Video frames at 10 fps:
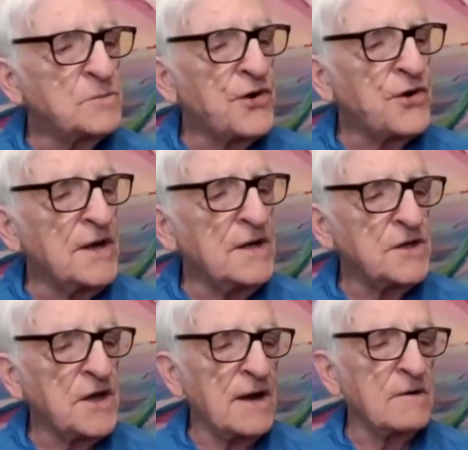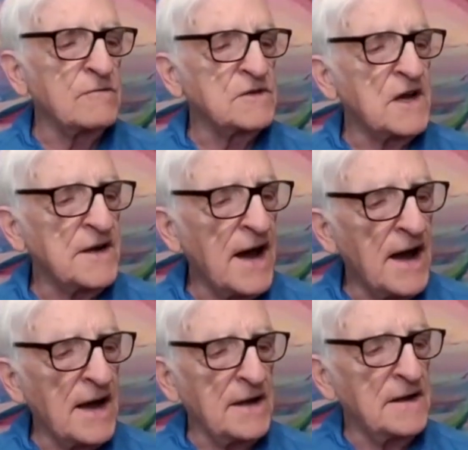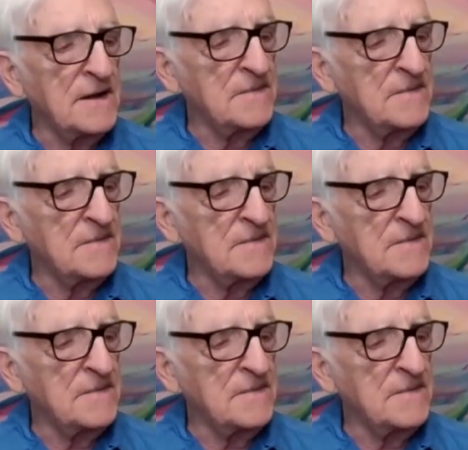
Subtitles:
whose praise echoes on high.